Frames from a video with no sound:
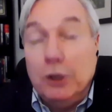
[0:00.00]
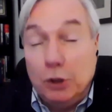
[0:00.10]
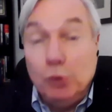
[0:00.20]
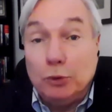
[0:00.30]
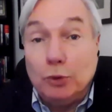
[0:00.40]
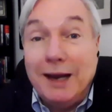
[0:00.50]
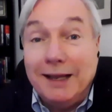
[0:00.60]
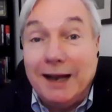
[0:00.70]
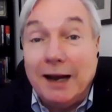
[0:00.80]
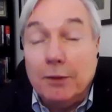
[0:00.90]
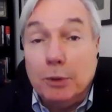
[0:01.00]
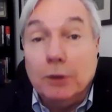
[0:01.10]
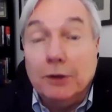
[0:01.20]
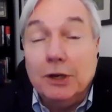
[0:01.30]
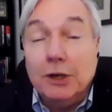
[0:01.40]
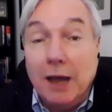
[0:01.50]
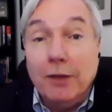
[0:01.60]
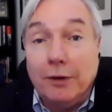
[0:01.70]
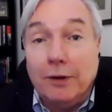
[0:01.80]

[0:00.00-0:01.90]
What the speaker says: You will try to get out of the building together.